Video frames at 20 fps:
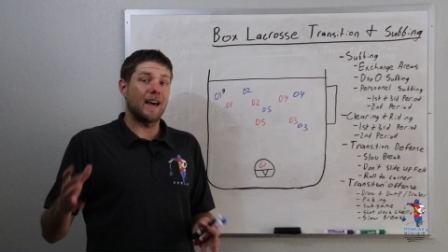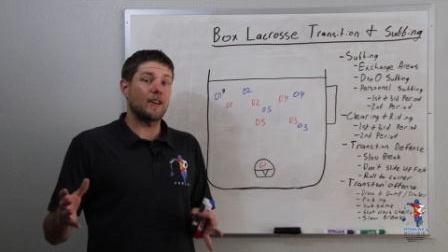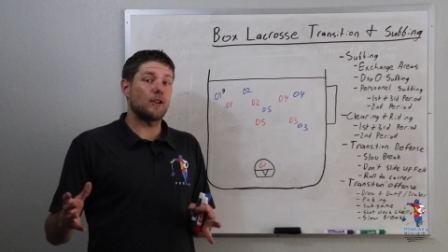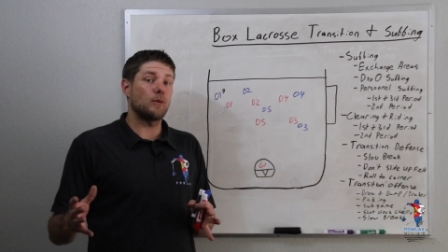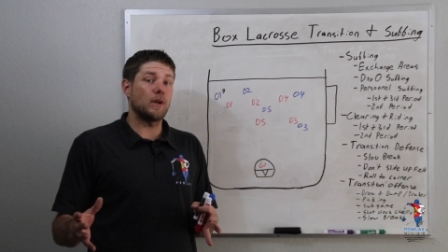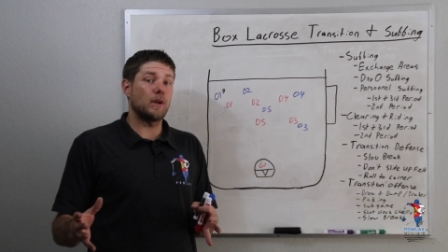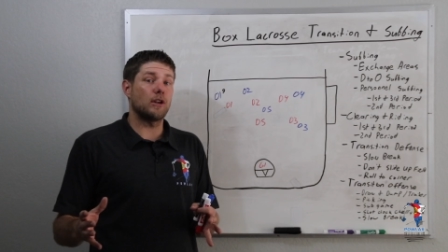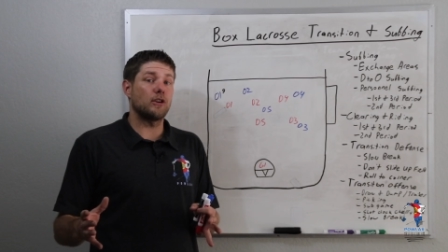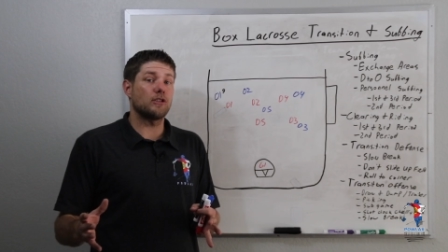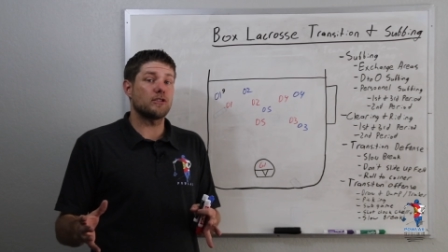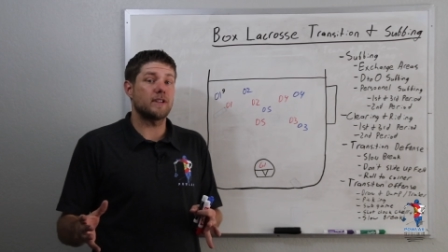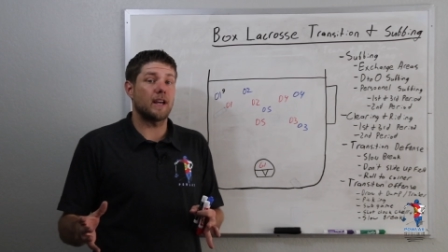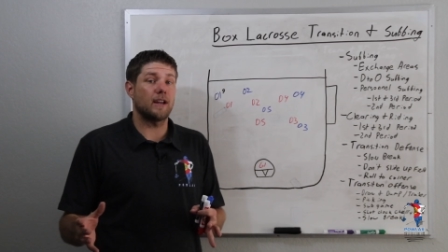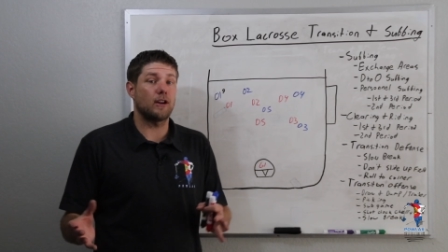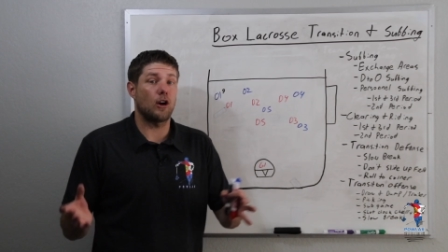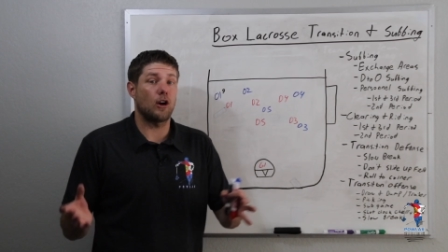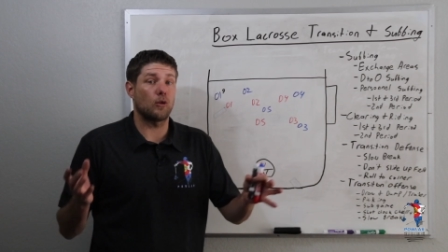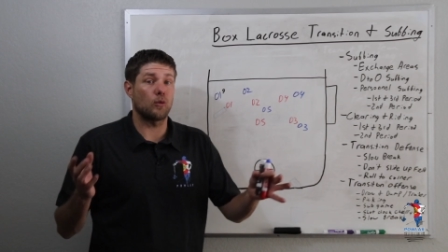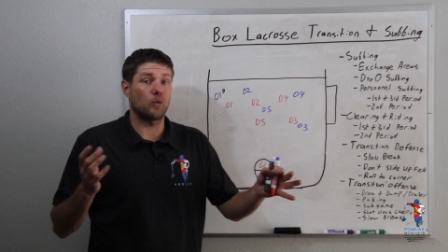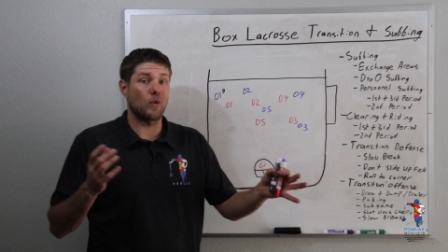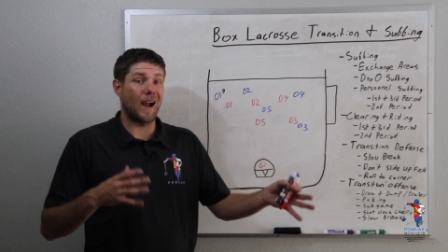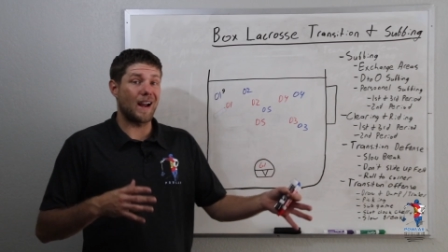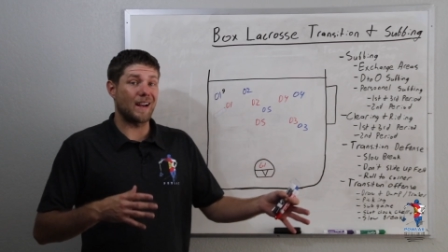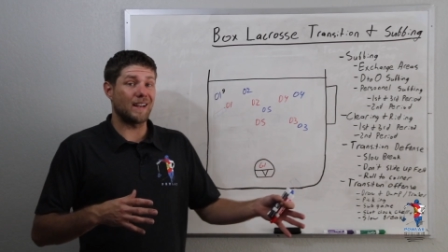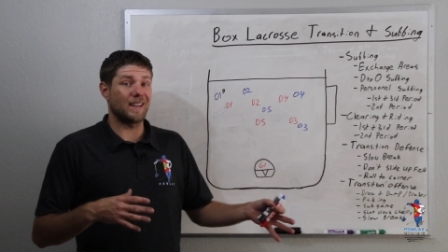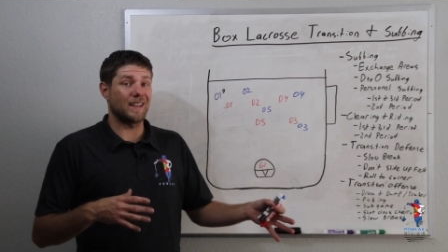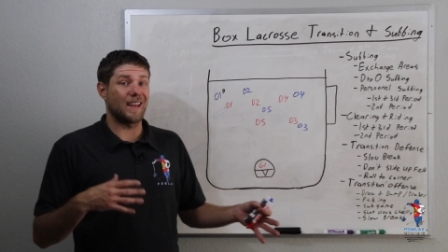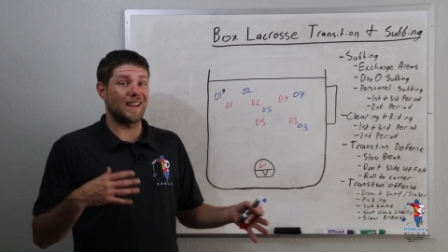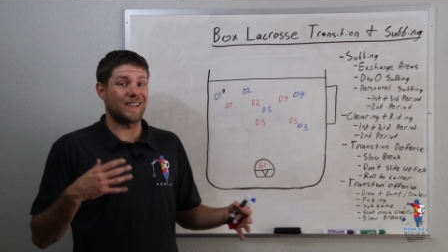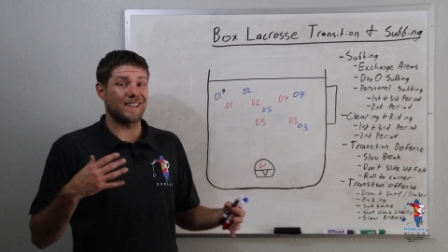Now that we understand our
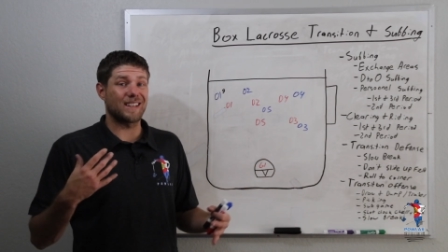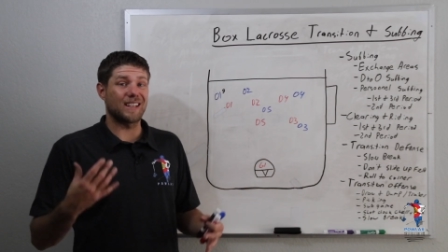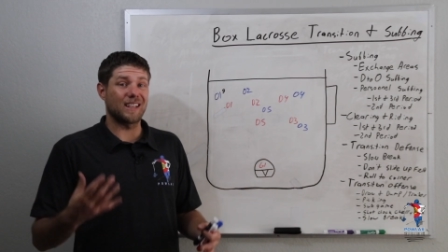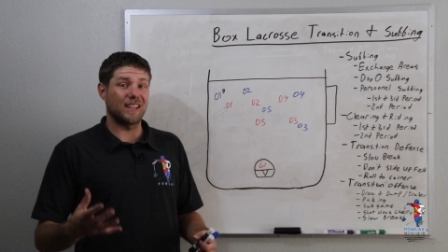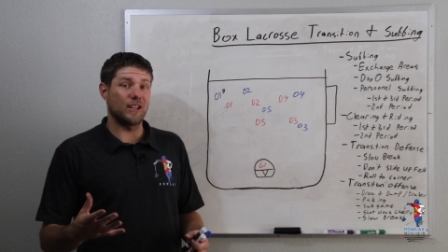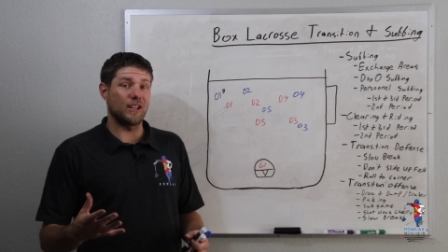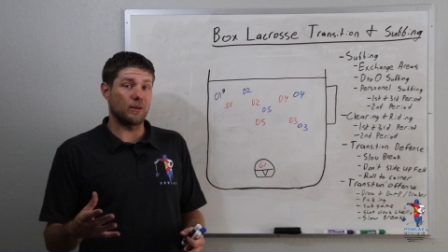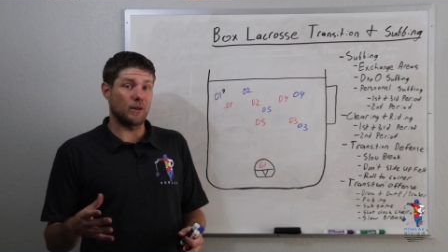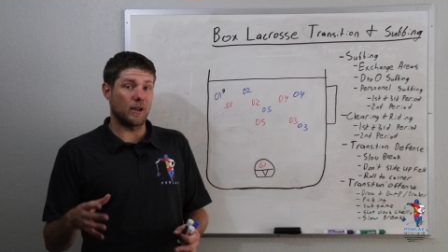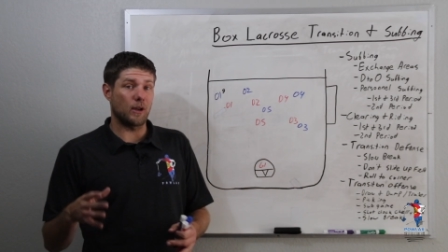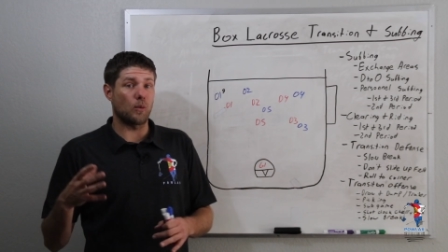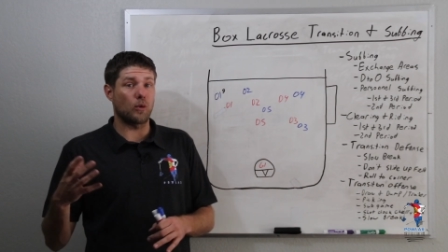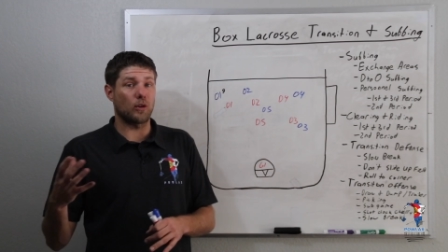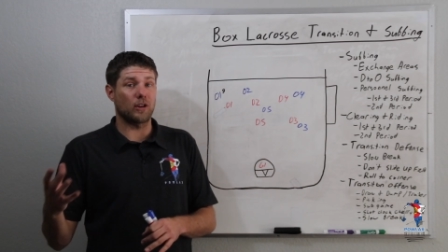riding and clearing,